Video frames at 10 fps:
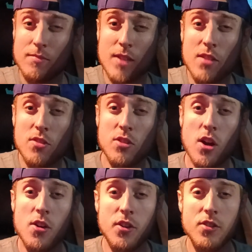That's a
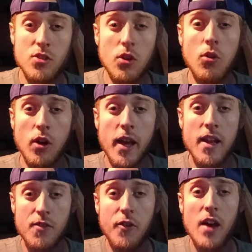darn good score.
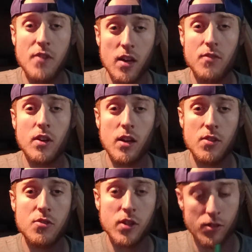85 out of
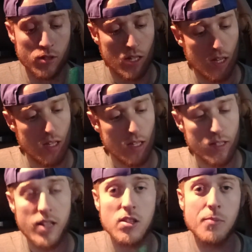100.
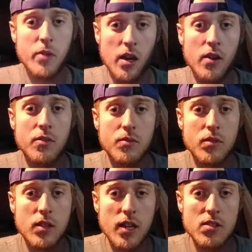That's up there.
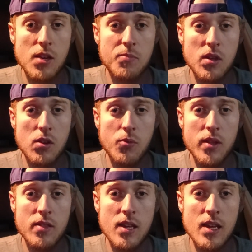That's up there
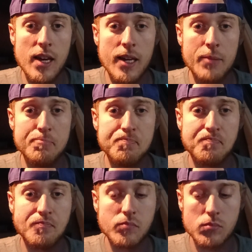with the um,
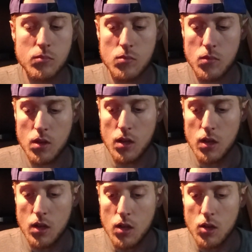
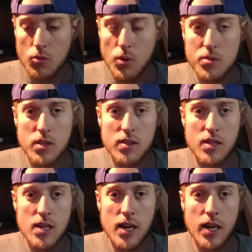what was it,
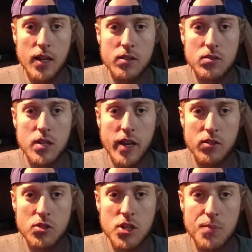the uh,
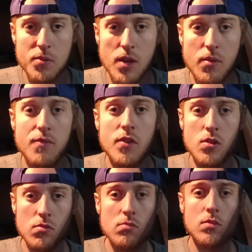kettle chips I
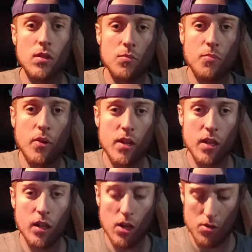reviewed? Pretty
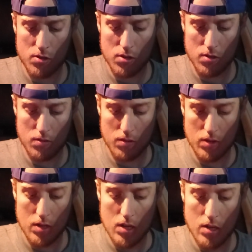close.
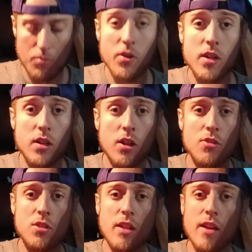Pretty
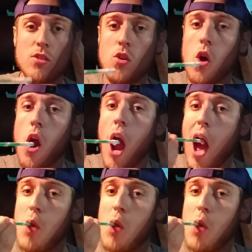close to that score.